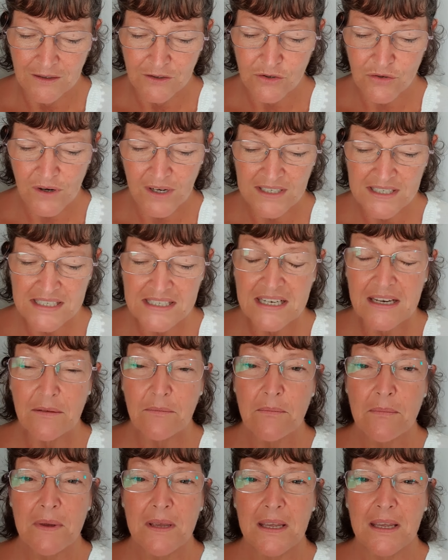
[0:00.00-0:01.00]

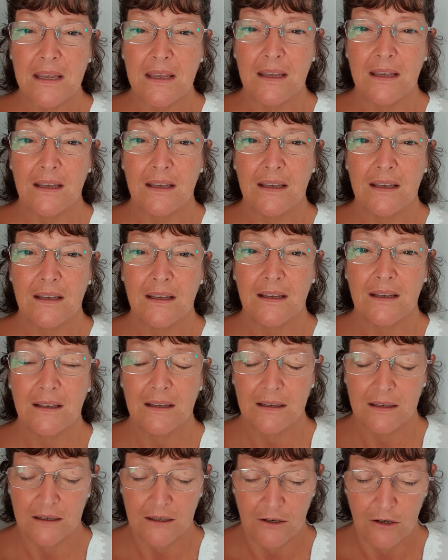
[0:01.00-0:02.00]
Trusting me,
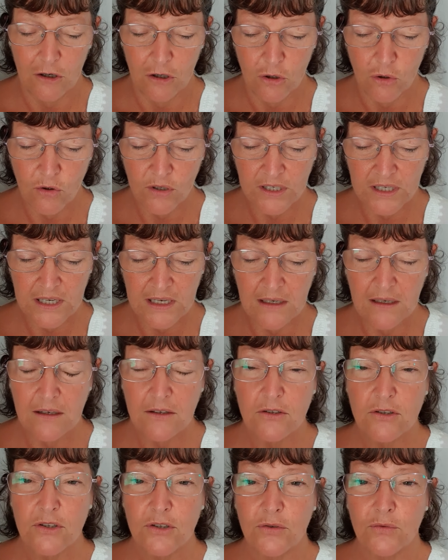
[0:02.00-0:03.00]

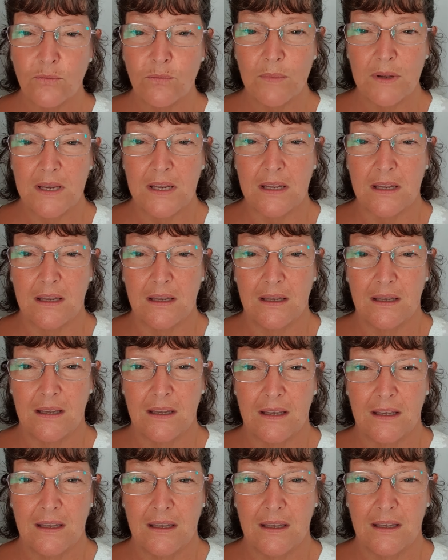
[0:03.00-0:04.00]
looking to me.
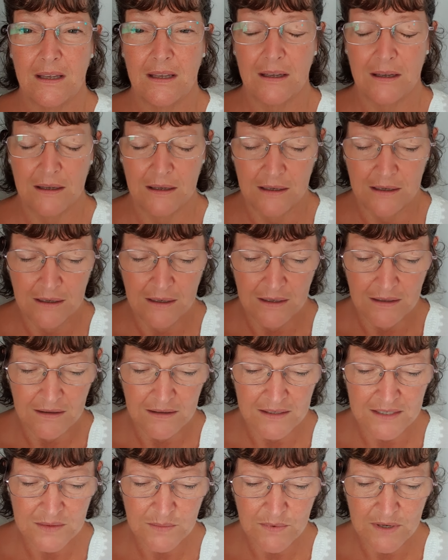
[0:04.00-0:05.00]

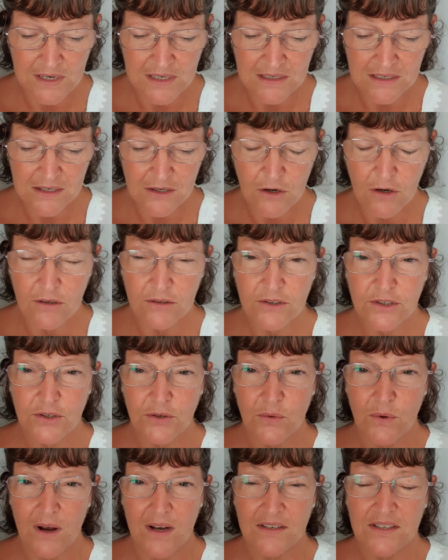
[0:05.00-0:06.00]
This means not
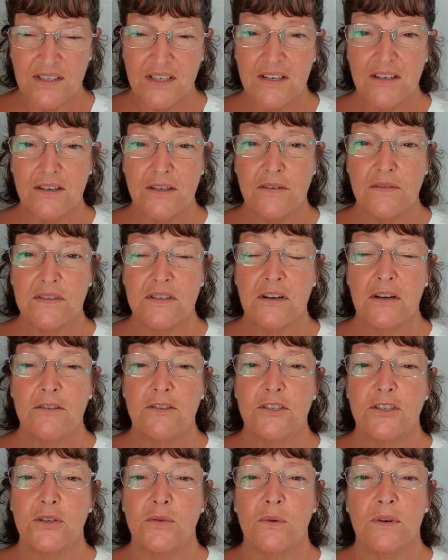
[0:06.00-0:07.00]
to ourselves,
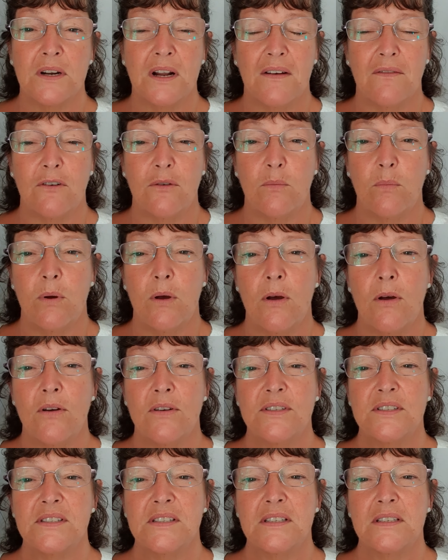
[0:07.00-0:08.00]
not to another
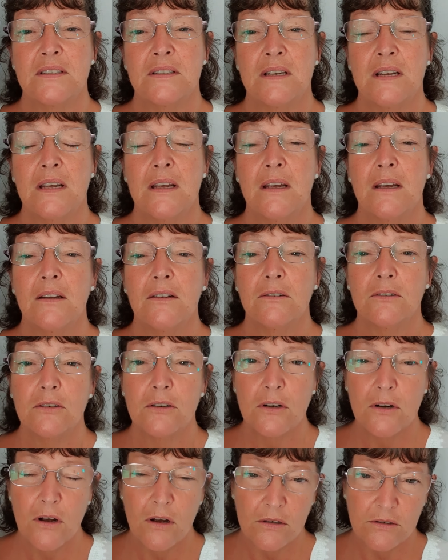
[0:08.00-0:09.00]
person,
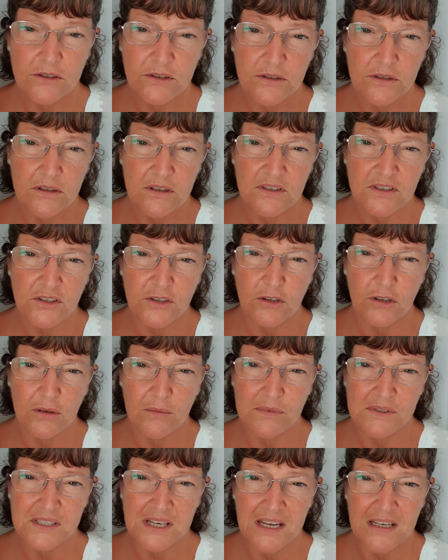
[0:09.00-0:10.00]
not to the
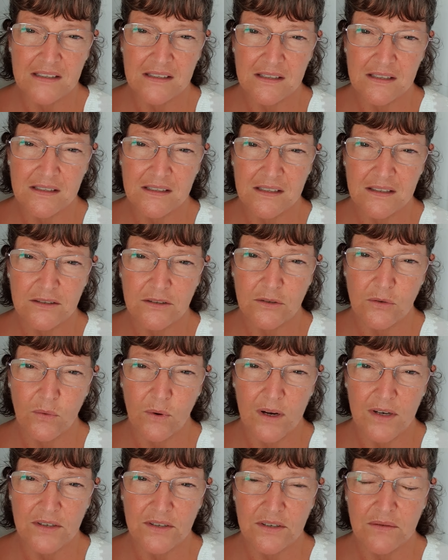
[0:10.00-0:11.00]
circumstance and
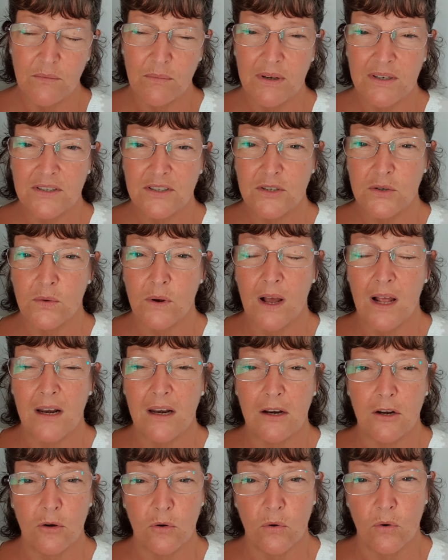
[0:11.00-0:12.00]
situation, but to our
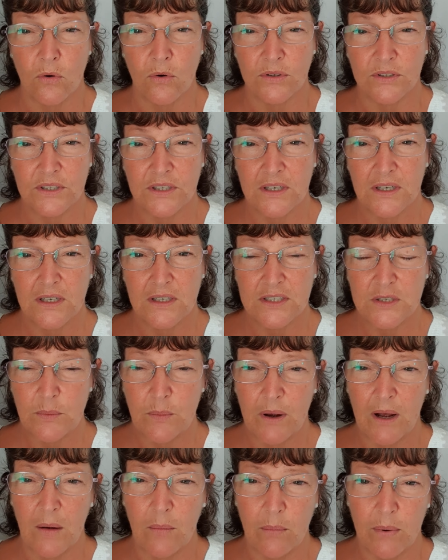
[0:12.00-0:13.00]
Lord, to
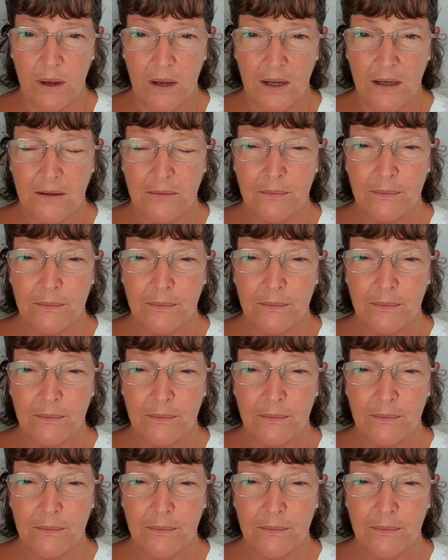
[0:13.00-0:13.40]
Papa.